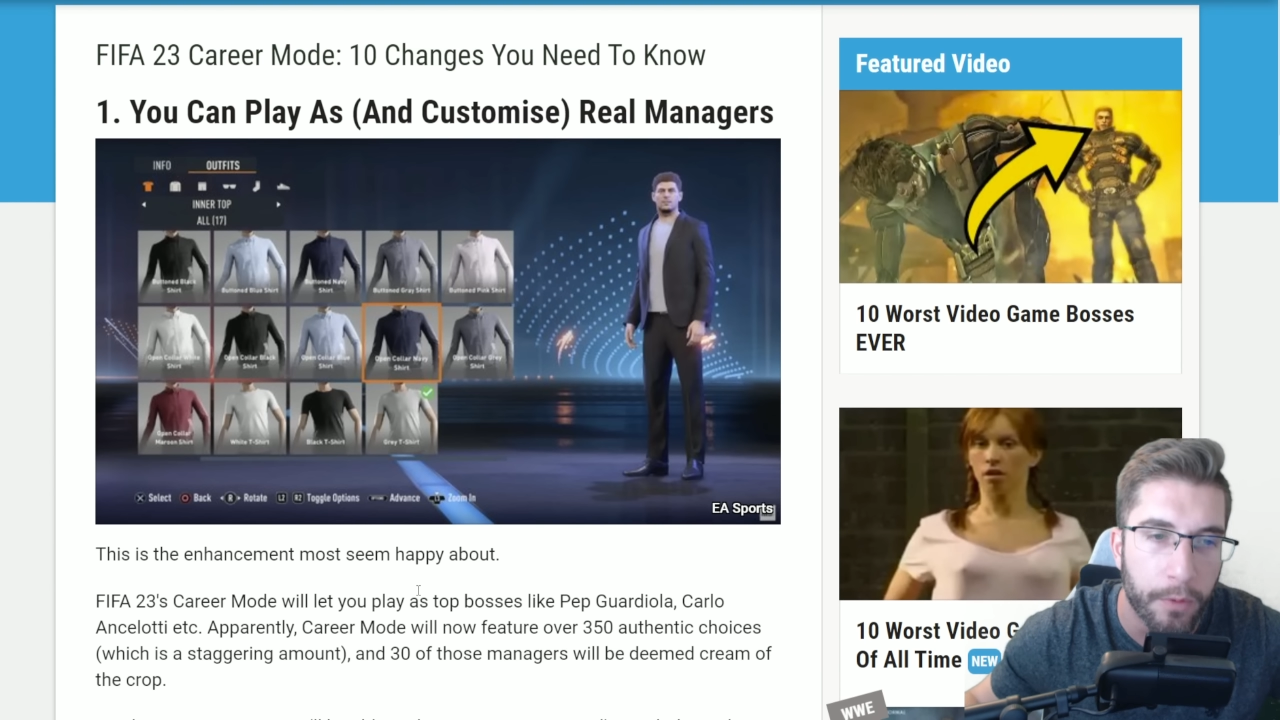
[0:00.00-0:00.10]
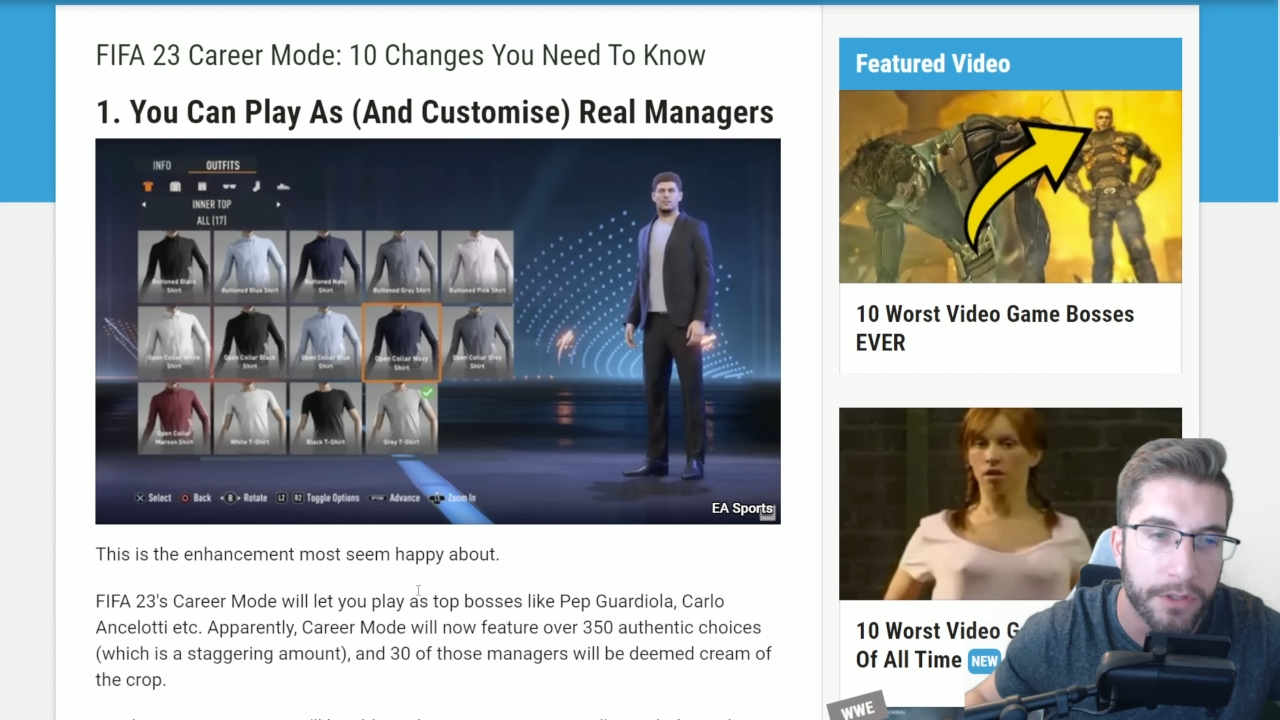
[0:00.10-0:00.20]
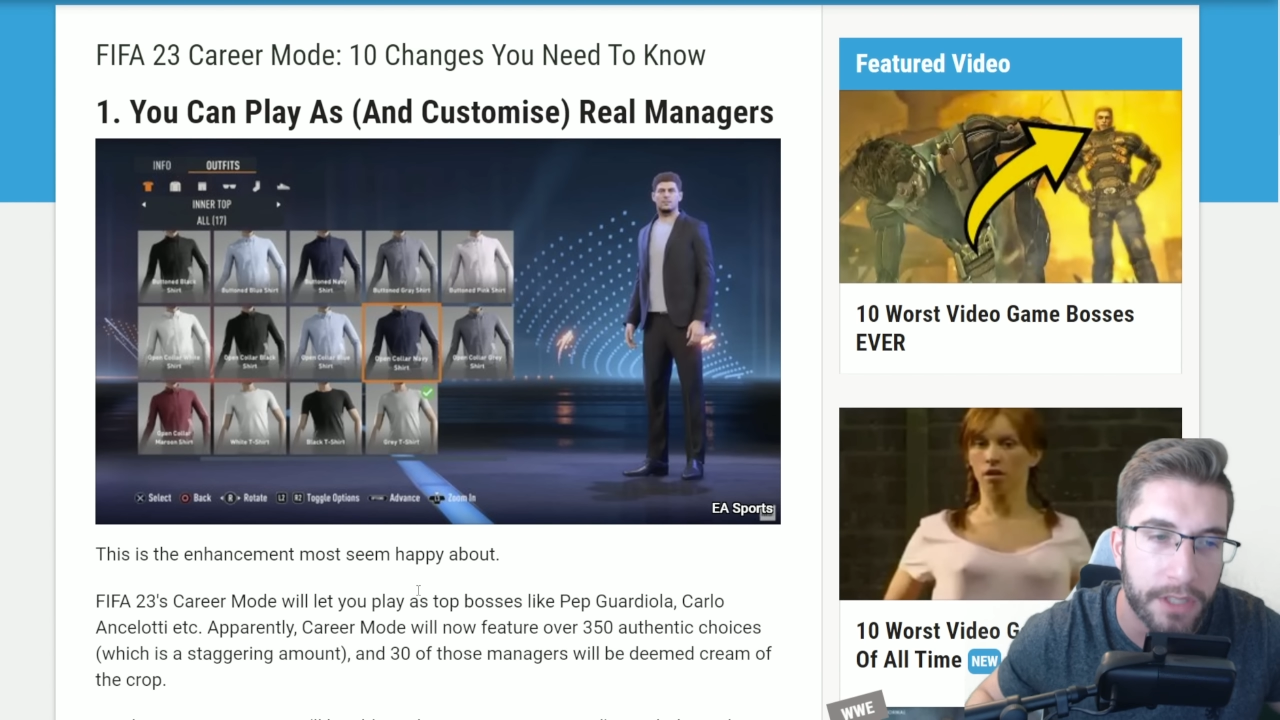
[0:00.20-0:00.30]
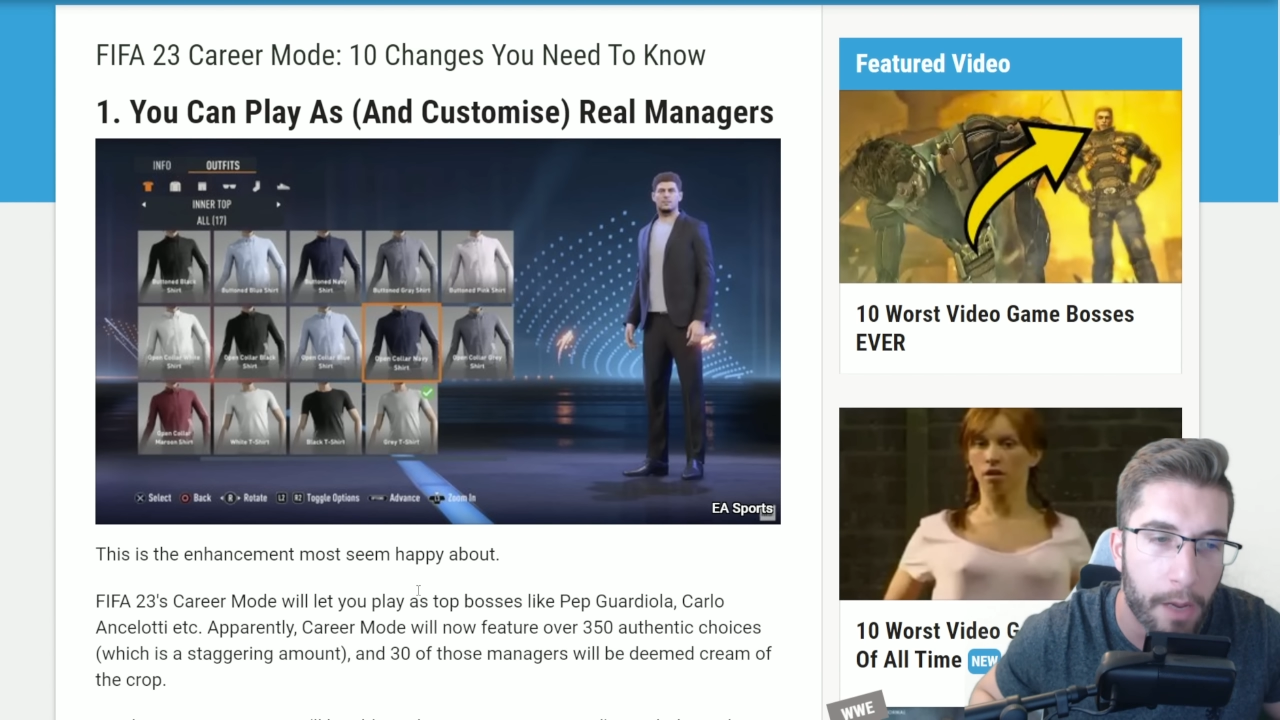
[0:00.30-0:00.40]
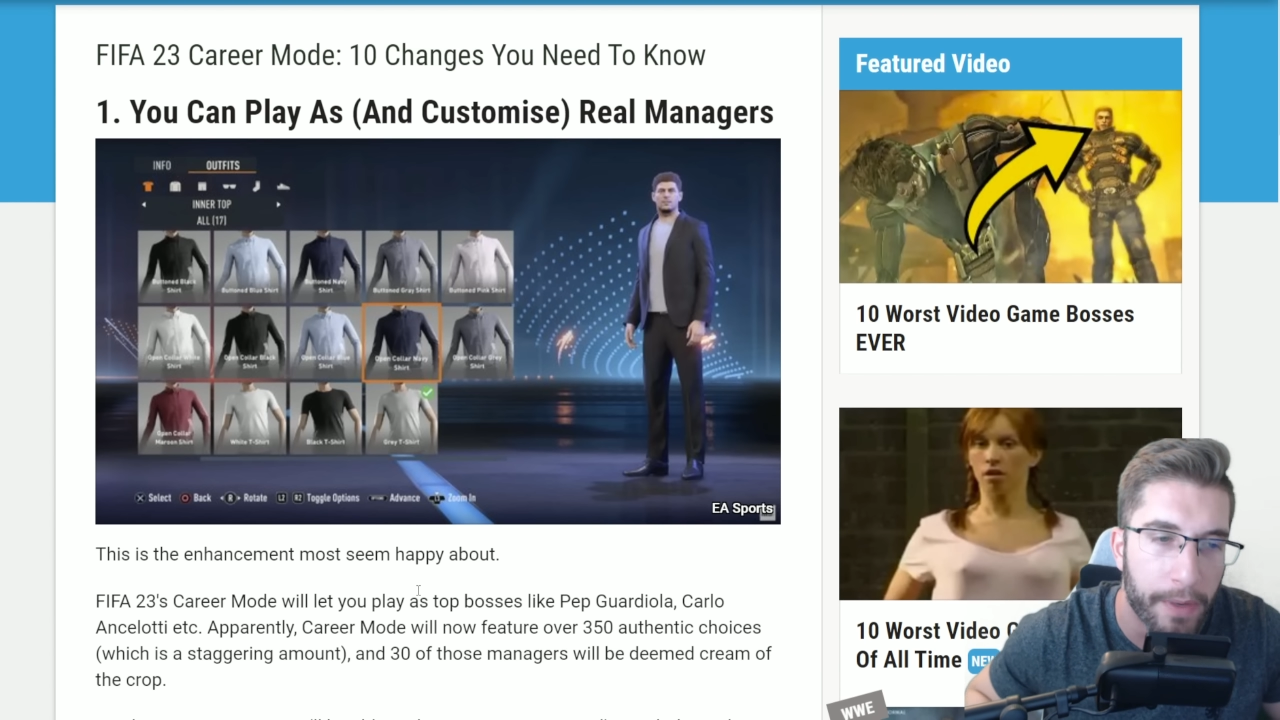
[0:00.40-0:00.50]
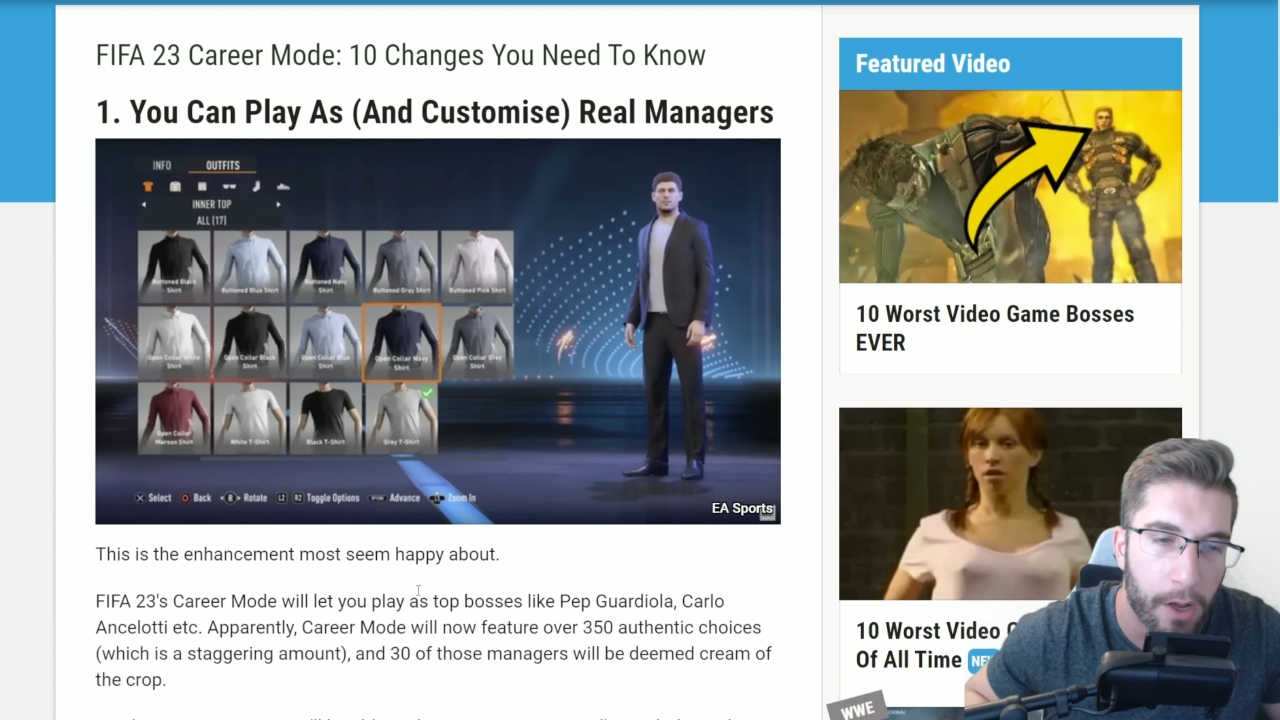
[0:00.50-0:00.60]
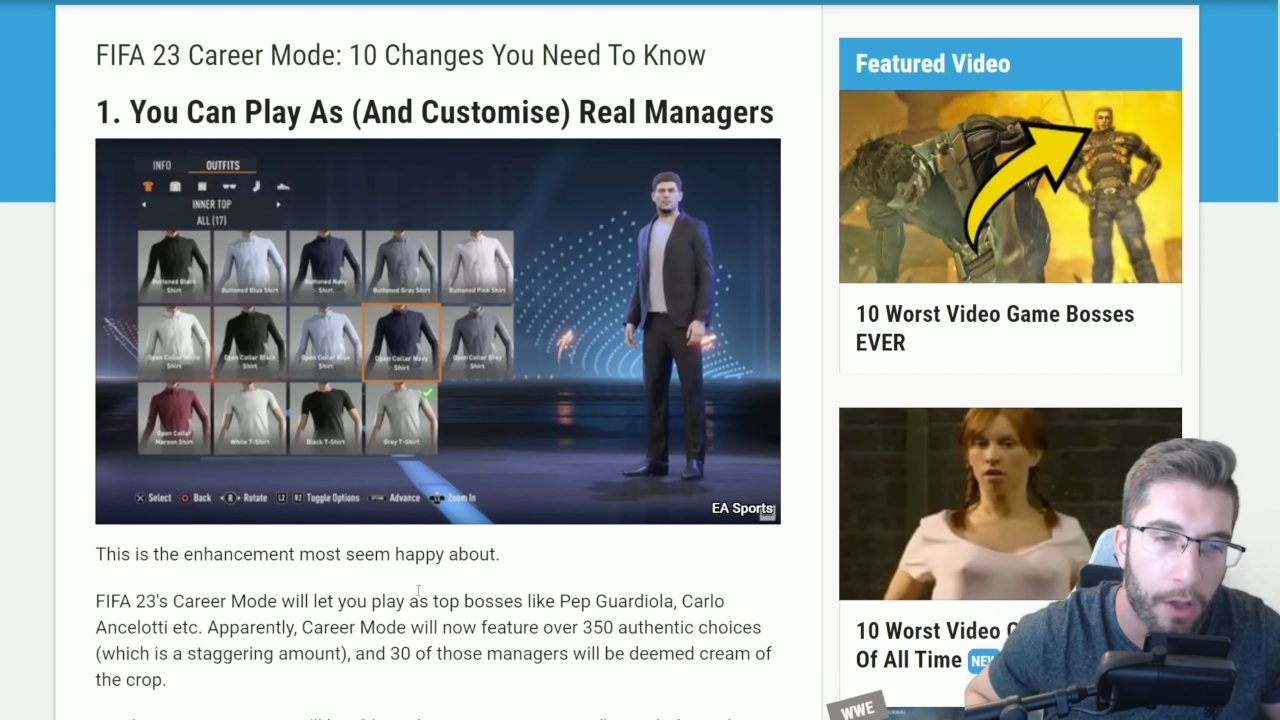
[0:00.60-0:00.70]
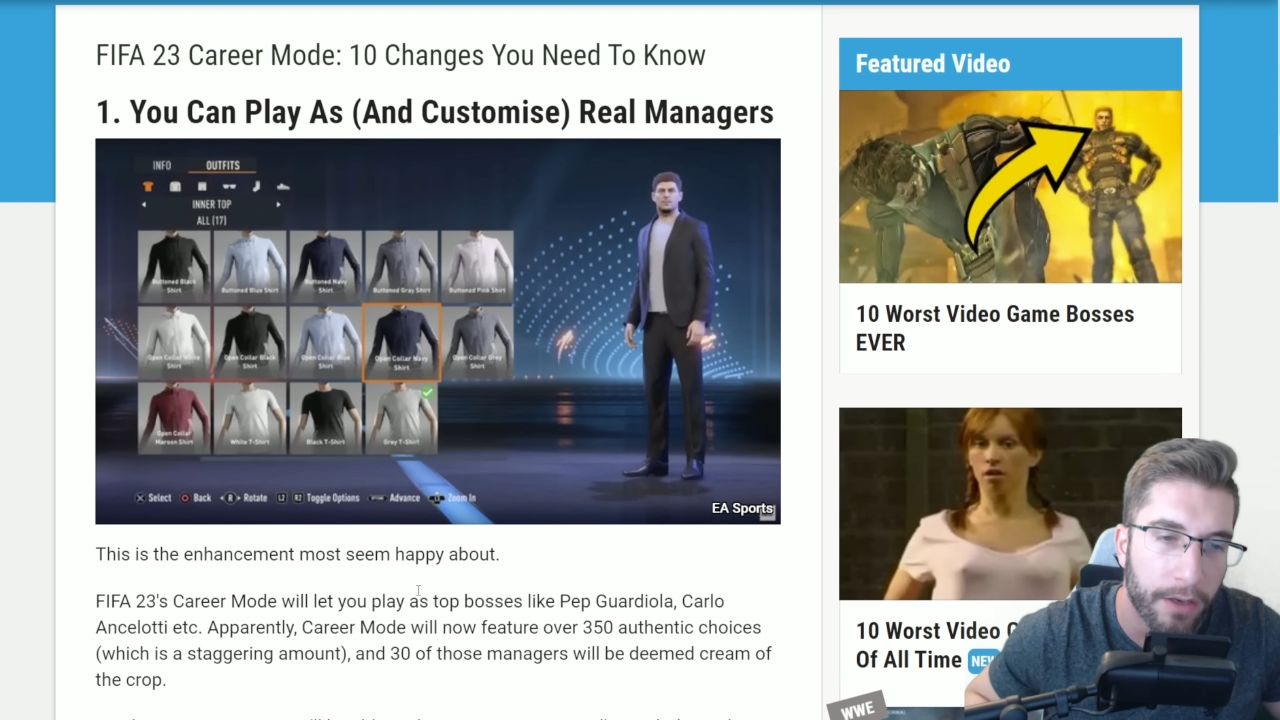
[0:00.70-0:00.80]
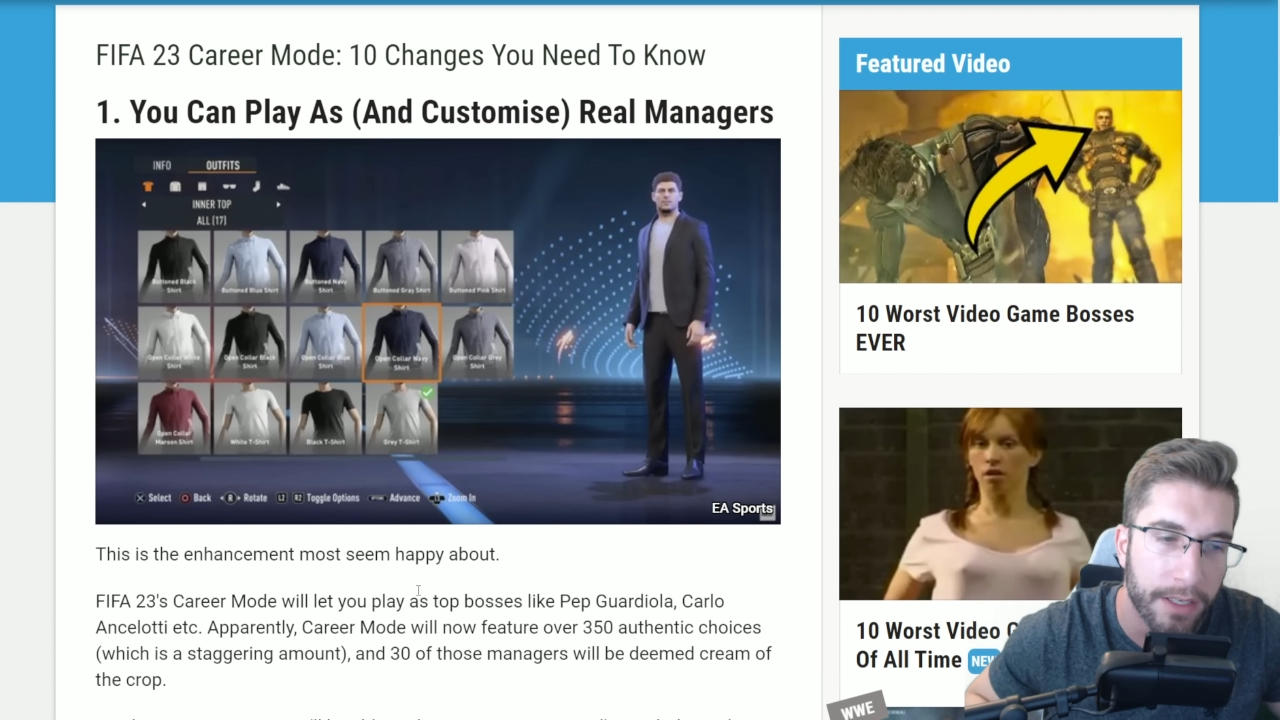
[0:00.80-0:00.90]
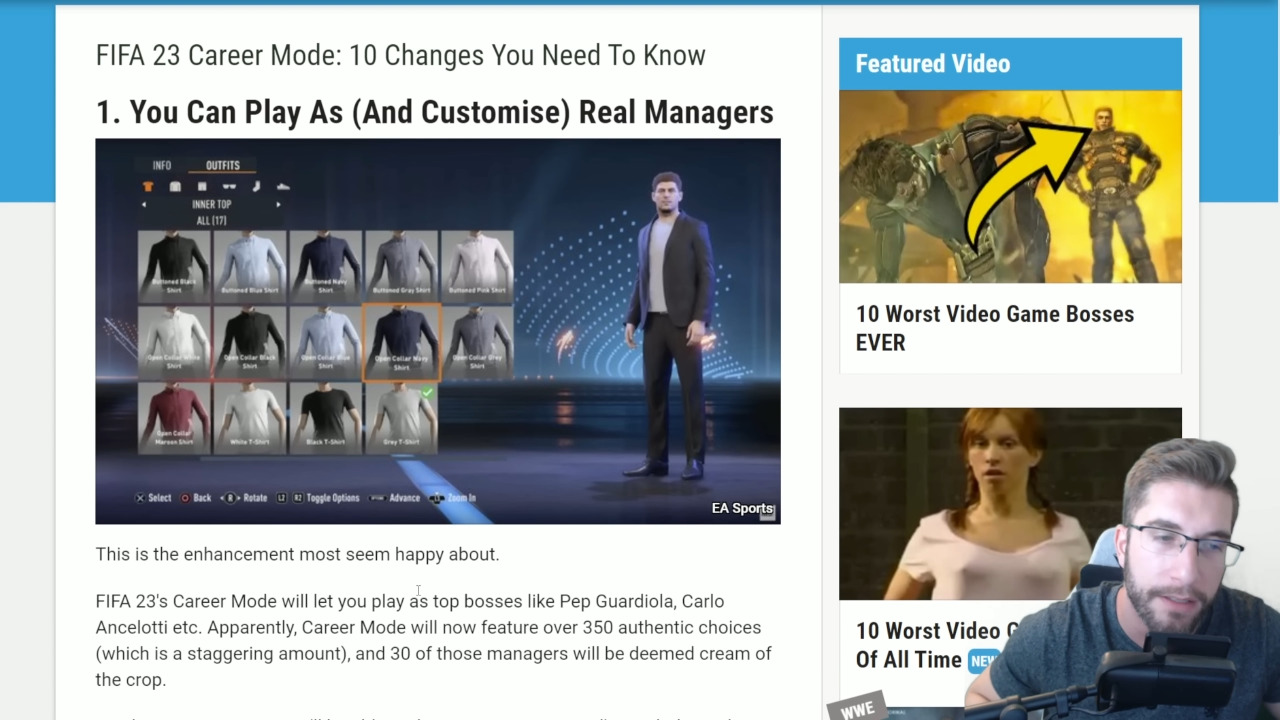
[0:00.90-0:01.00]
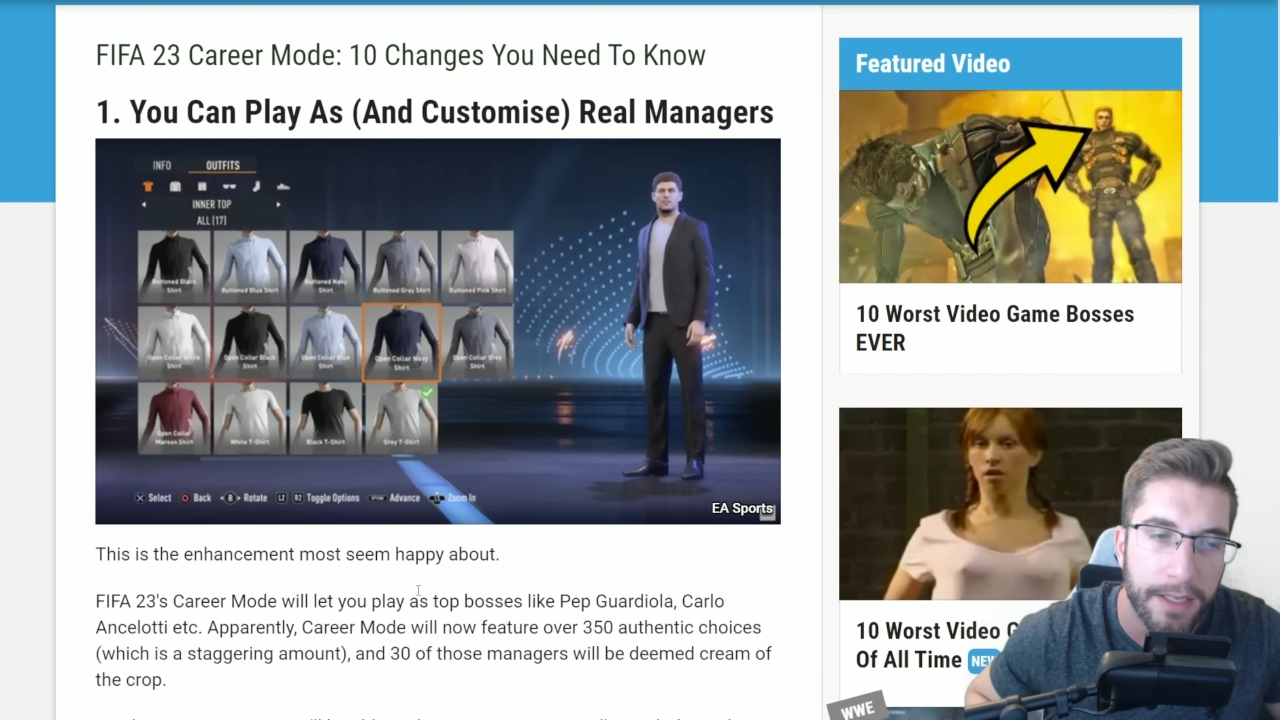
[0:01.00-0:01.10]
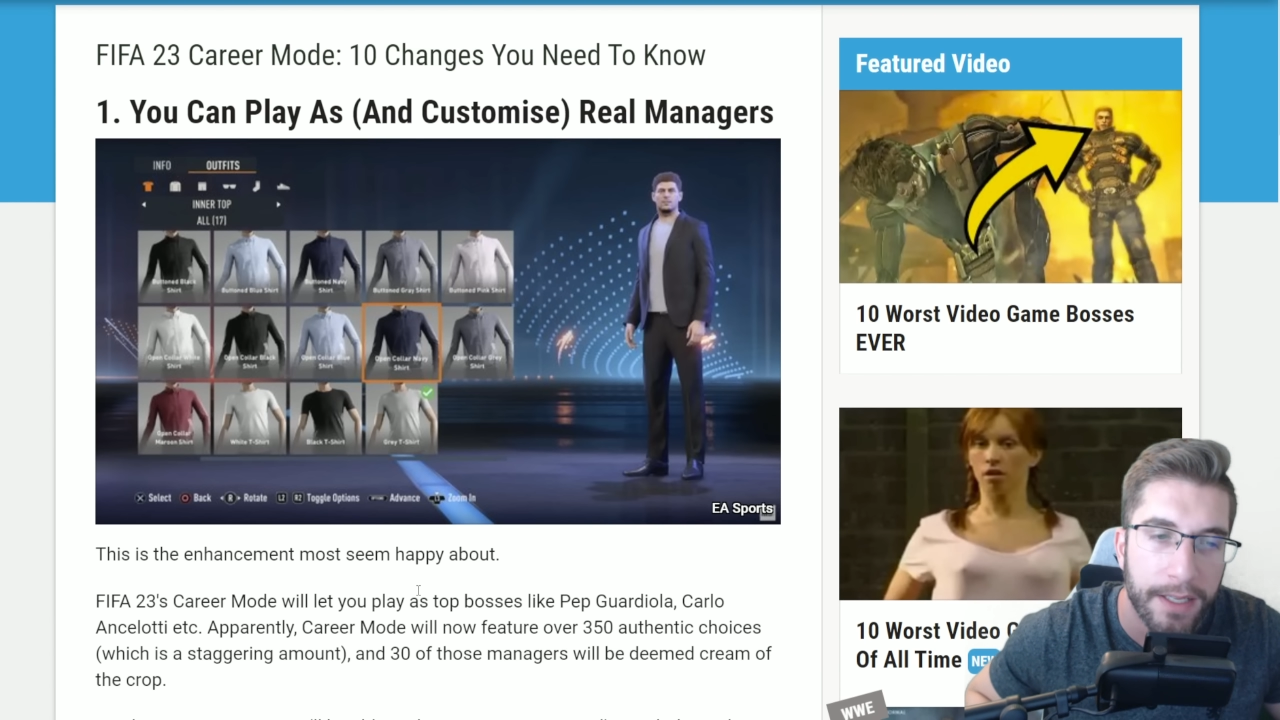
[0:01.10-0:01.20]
what's going on, and